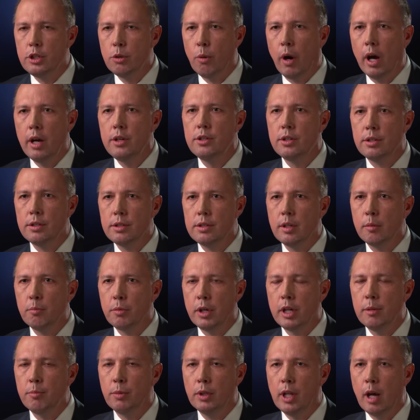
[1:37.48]
situations
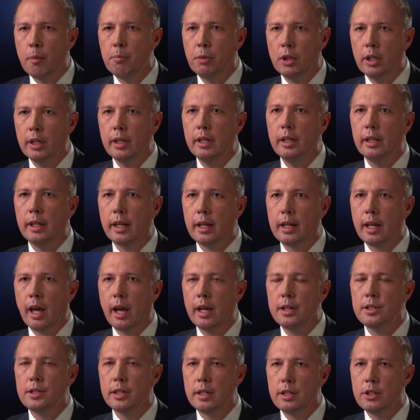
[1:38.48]
and people are pleading their
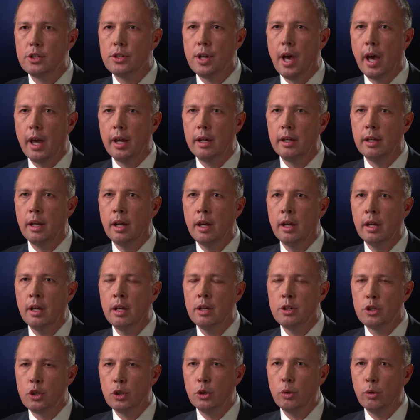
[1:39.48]
case each day
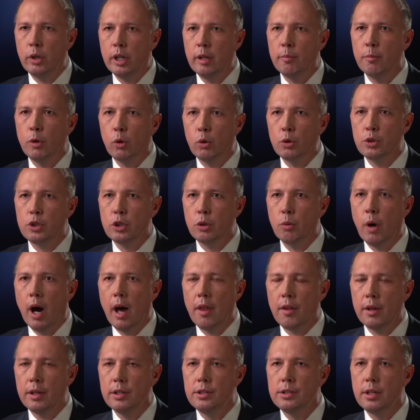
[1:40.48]
to him or to
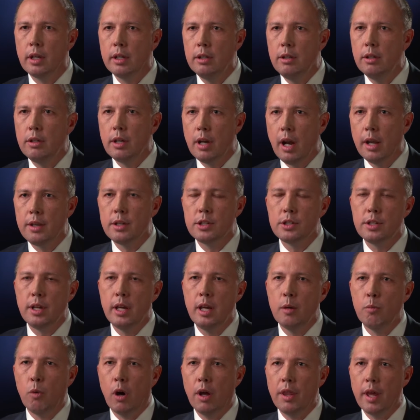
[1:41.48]
others, you can
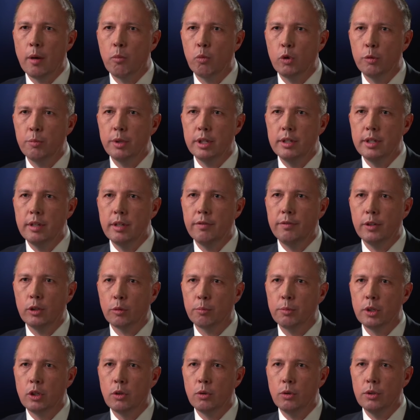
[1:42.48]
understand why that would be
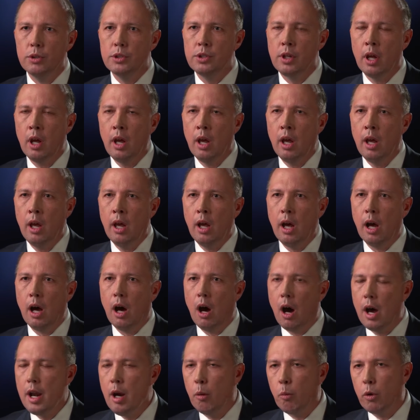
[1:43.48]
difficult, because
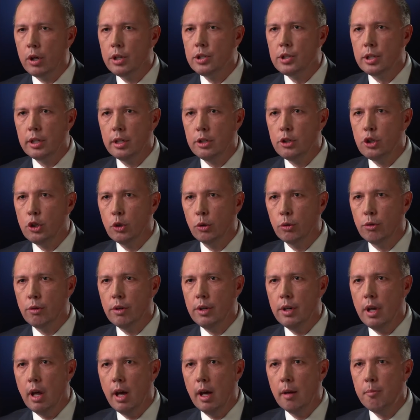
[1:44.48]
I don't want to see
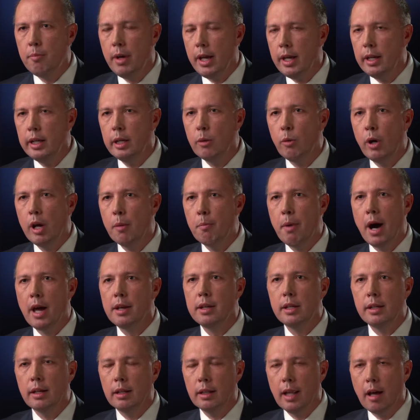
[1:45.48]
children anywhere
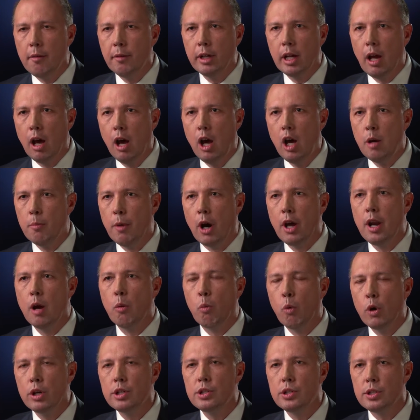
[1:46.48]
but in a loving home. I
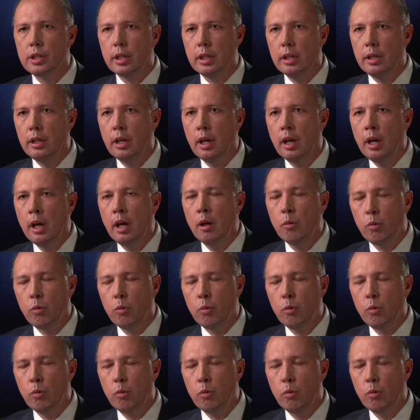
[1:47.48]
don't want to see...